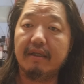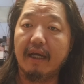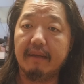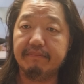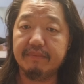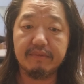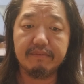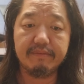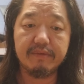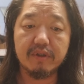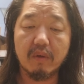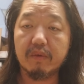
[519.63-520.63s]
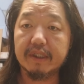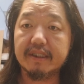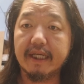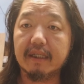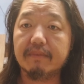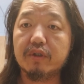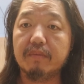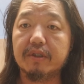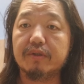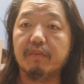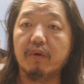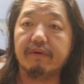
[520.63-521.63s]
I'm don't want to take up too
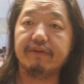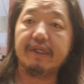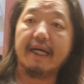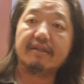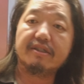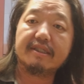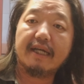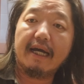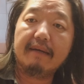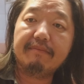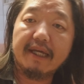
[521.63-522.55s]
much more of you guys' time.